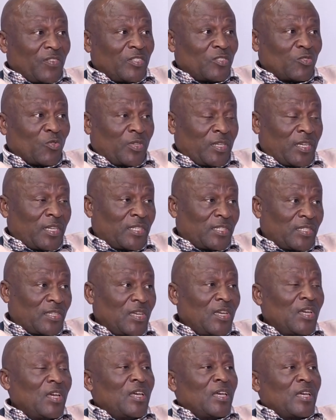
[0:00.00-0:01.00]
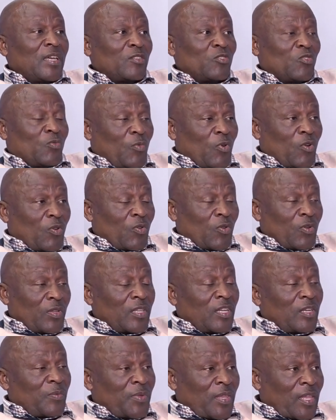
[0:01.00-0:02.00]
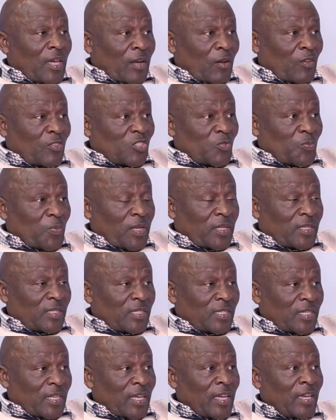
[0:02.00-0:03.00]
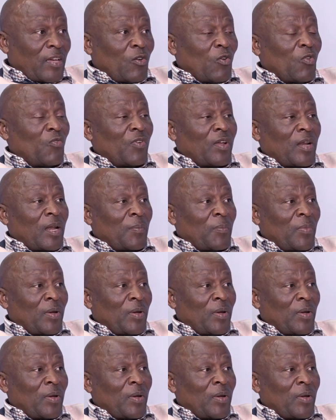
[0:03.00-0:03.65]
So yes, tomorrow there will be the announcements over